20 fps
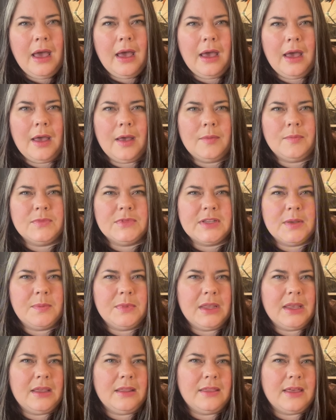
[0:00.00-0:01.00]

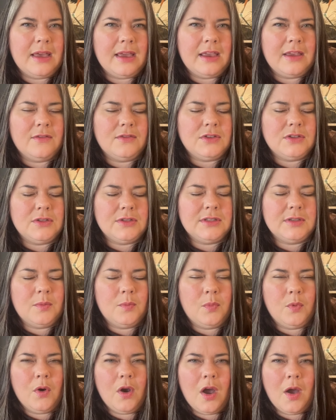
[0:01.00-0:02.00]
Something that gives you
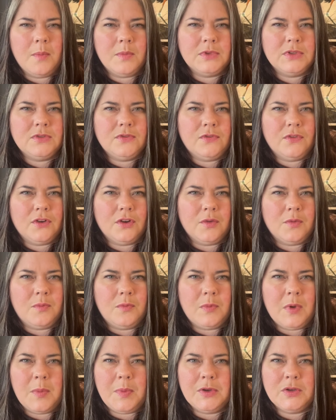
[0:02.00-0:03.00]
some prompts for
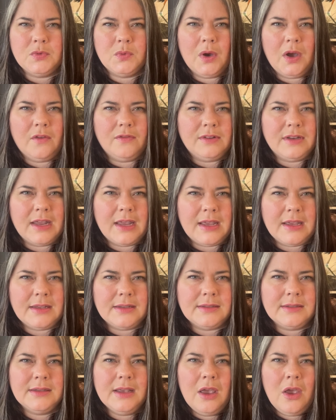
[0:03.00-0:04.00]
maybe 12
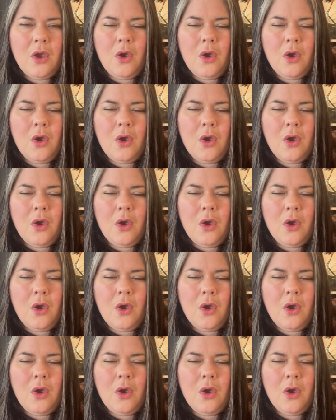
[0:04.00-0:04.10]
days